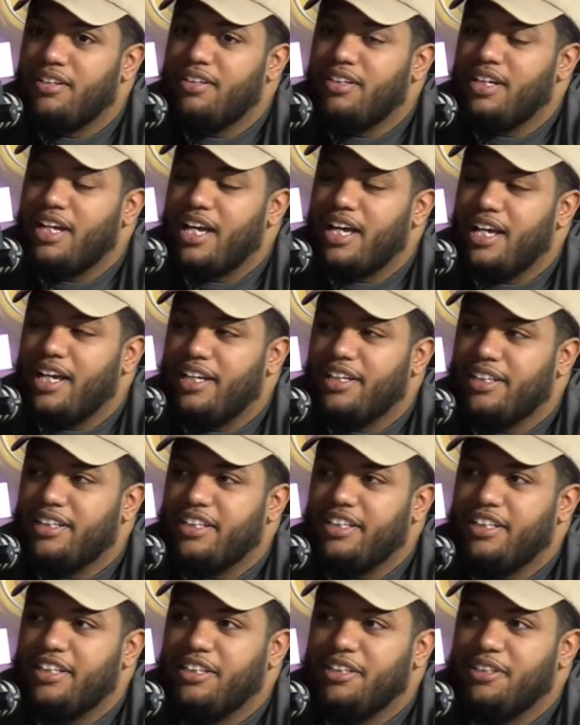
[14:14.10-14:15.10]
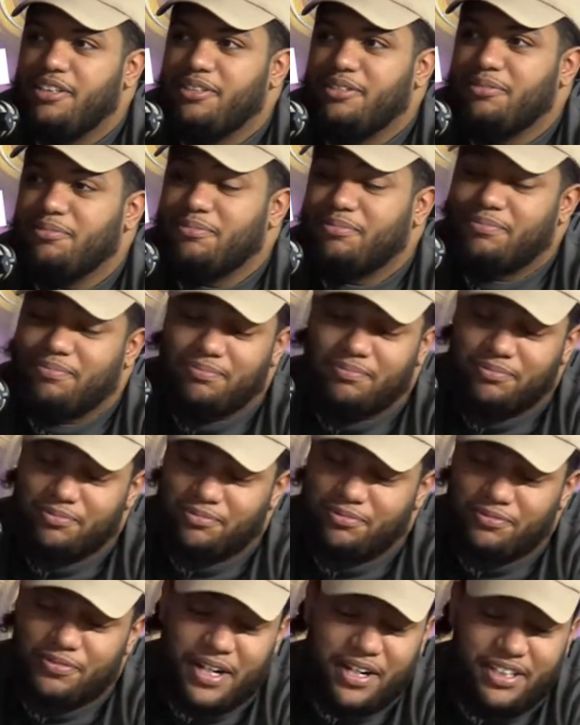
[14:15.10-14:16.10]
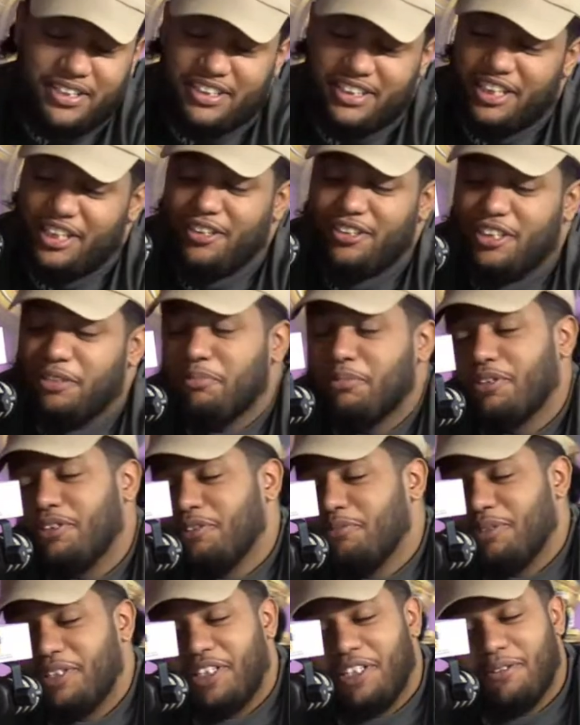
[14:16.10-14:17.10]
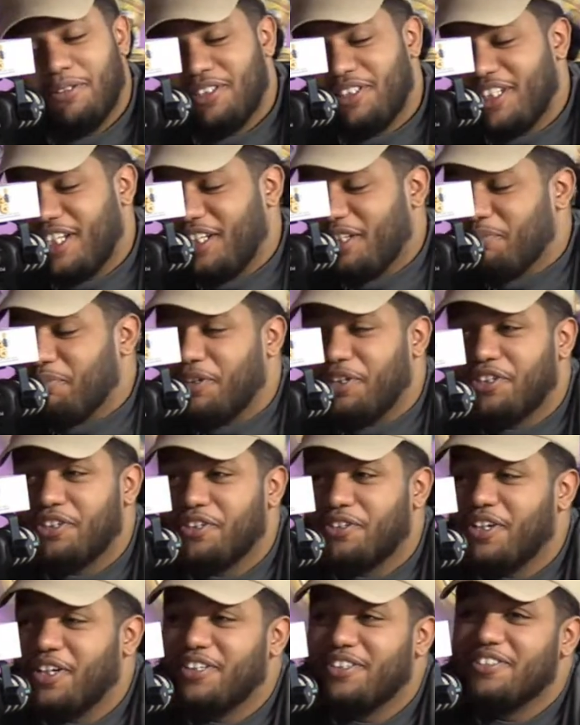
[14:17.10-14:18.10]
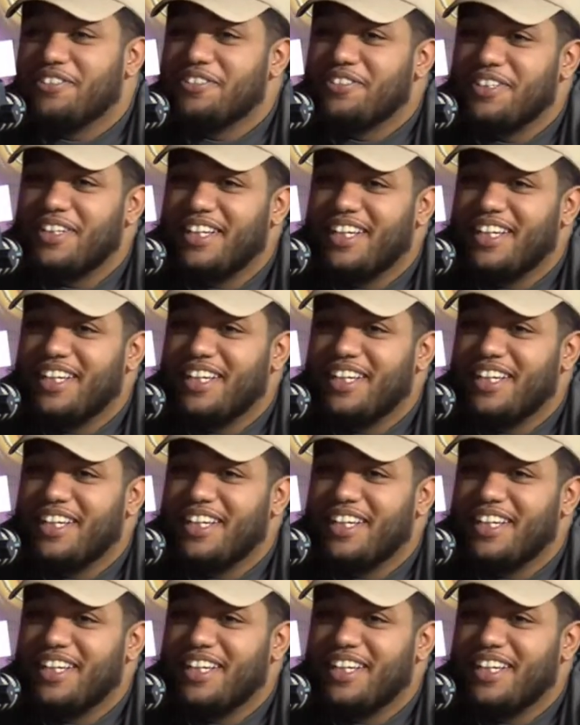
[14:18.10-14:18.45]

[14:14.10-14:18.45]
And he, very stereotypical, but he was selling Persian rugs.